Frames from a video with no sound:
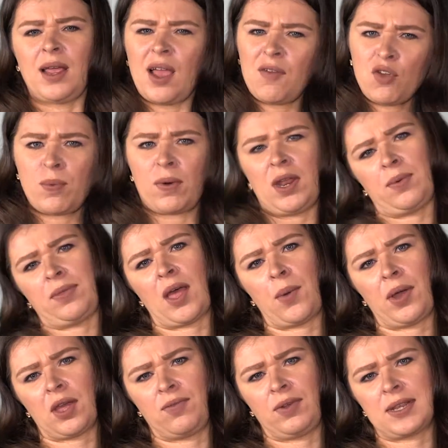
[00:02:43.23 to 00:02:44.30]
Everybody when they
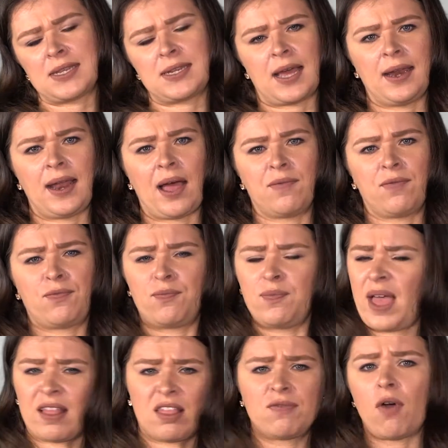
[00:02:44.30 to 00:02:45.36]
work in real estate
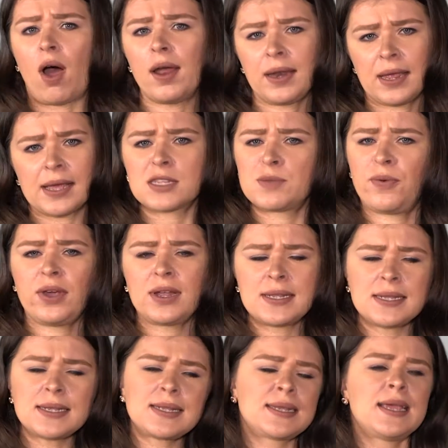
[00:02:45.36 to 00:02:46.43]
has frightening
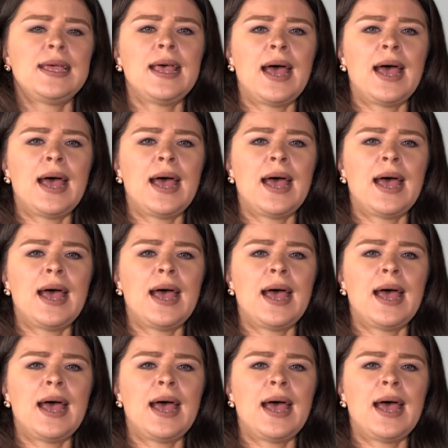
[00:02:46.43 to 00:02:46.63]
experiences.